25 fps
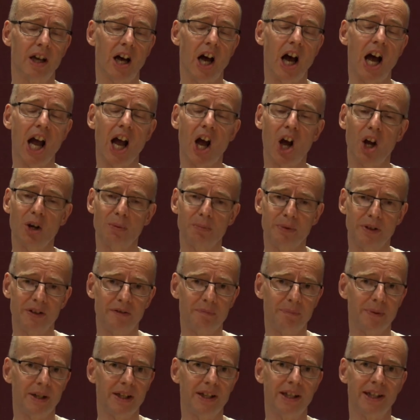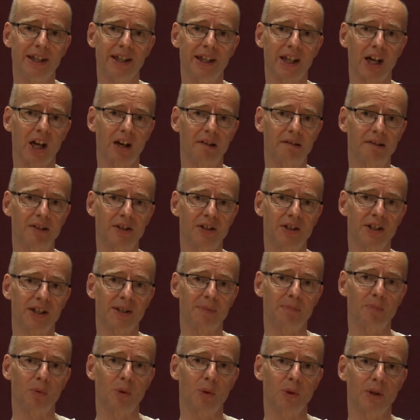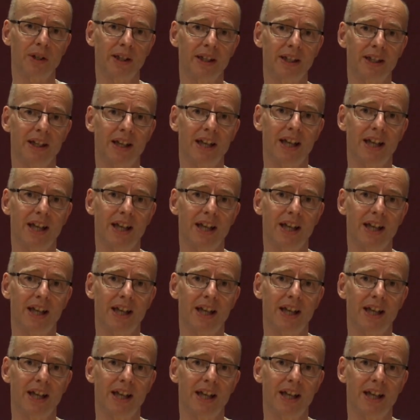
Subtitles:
I hope you've been encouraged this morning